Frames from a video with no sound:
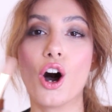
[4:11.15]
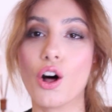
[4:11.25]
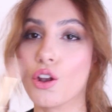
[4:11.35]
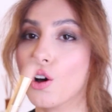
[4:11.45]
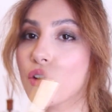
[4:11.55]

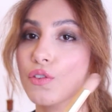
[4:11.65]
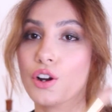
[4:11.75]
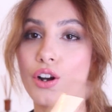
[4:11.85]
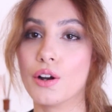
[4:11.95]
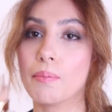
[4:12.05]
all
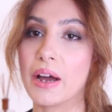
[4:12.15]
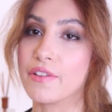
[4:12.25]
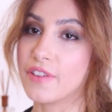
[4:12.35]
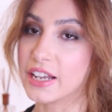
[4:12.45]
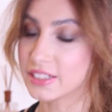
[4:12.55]
over my
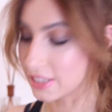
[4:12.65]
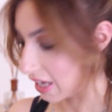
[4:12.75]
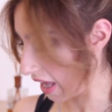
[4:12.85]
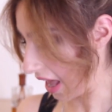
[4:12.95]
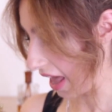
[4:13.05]
face,
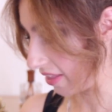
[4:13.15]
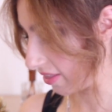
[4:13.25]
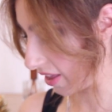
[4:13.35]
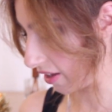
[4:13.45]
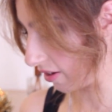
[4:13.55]

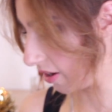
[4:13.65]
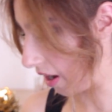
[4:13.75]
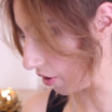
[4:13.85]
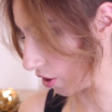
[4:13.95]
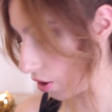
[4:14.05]
and then
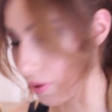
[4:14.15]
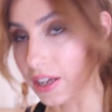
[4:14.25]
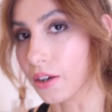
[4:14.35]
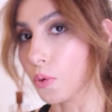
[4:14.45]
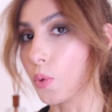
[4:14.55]
I'll go
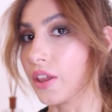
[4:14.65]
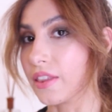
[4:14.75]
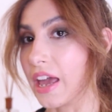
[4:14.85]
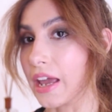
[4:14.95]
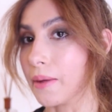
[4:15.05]
in
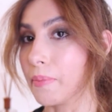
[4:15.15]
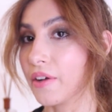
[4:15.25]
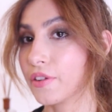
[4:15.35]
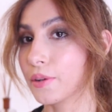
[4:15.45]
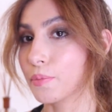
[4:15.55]
with a
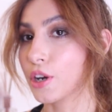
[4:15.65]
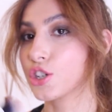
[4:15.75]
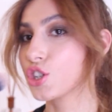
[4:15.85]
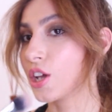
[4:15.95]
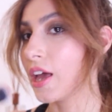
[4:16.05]
buffing
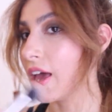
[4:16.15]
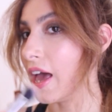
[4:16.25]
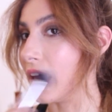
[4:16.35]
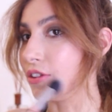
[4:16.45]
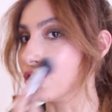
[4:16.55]
brush
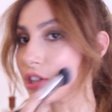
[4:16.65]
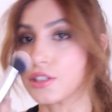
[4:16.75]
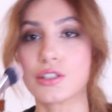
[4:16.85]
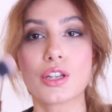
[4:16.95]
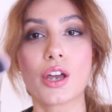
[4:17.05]
and
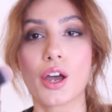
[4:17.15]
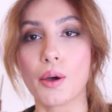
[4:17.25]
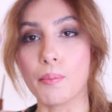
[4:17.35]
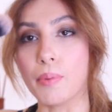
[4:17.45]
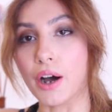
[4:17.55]
just
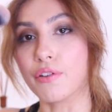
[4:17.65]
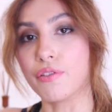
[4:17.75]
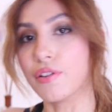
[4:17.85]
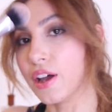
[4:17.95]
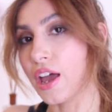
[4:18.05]
buff
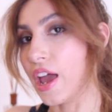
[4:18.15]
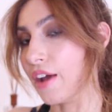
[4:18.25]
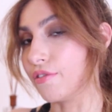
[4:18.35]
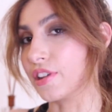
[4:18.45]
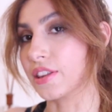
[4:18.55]

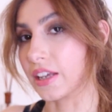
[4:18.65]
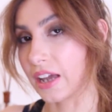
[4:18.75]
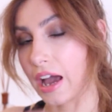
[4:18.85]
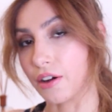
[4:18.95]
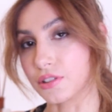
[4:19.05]

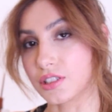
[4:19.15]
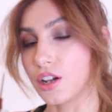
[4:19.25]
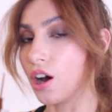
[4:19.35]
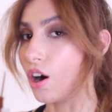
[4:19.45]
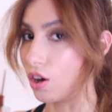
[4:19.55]
everything out
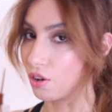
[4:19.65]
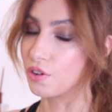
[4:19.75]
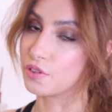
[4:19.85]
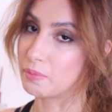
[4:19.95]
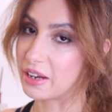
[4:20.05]
all
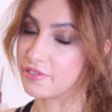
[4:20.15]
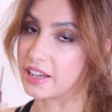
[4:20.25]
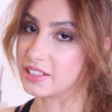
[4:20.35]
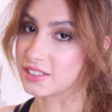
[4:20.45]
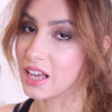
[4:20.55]
over my
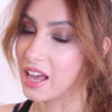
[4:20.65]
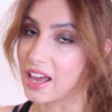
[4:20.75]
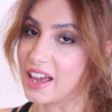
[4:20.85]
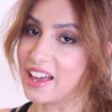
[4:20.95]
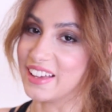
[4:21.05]
face.
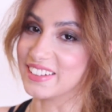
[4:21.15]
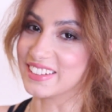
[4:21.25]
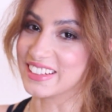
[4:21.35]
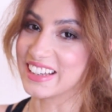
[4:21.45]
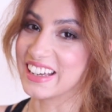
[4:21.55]
And
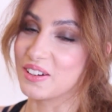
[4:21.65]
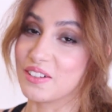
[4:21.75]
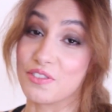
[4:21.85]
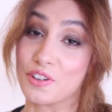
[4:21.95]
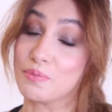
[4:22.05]

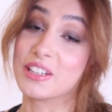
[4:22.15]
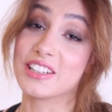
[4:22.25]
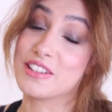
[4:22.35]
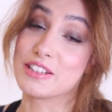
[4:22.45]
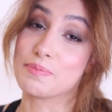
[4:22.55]
for me,
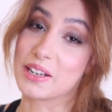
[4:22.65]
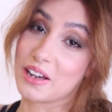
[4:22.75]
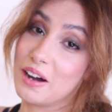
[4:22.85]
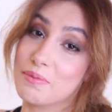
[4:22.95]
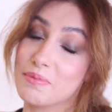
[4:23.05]
it's
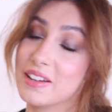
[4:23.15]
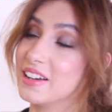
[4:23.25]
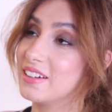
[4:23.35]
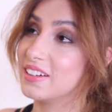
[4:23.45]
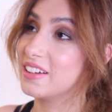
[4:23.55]
become
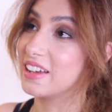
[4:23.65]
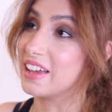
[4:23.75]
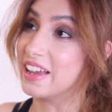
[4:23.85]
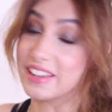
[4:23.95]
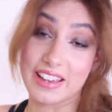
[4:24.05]

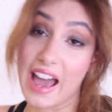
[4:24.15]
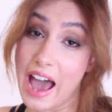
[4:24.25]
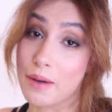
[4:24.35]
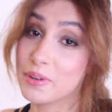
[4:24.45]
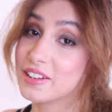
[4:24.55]
a
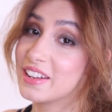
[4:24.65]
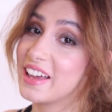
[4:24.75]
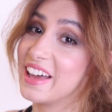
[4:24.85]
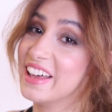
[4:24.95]
habit.